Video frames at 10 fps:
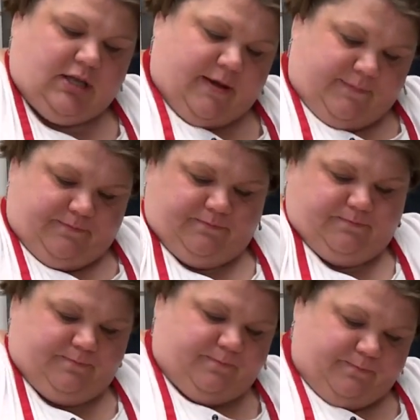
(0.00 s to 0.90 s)
Yep.
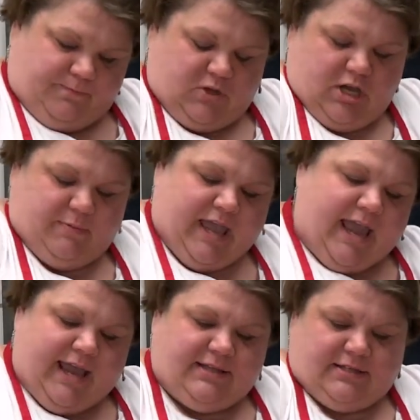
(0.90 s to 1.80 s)
Yep.
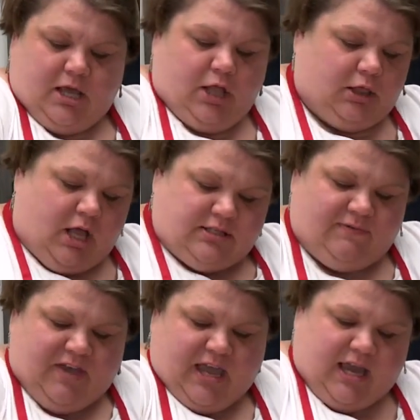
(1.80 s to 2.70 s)
Eggs. Lots
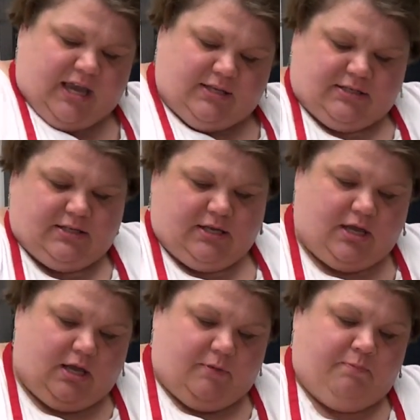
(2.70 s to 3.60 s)
of eggs.
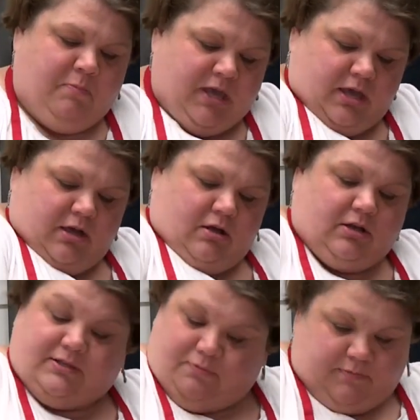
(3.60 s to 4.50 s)

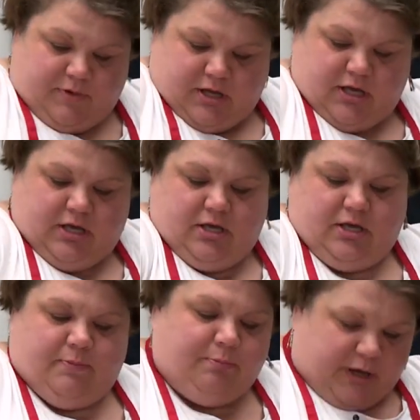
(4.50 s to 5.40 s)
Milk.
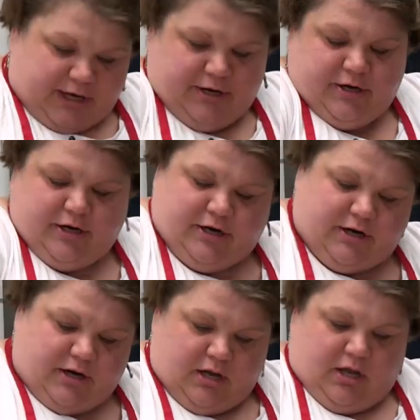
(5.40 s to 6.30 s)

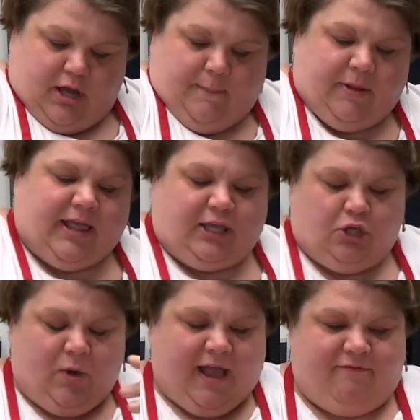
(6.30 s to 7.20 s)
Butter. But like
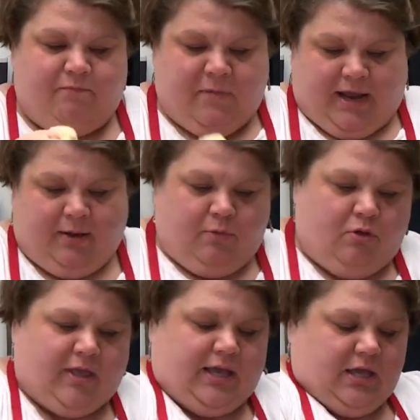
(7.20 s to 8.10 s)
you have
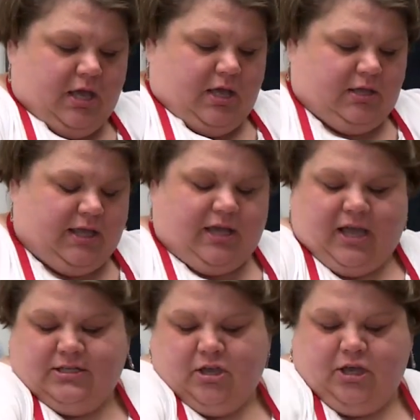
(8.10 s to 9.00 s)
minimal. Like
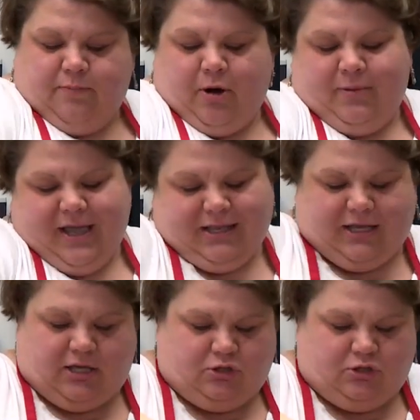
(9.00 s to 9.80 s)
I saw you probably had like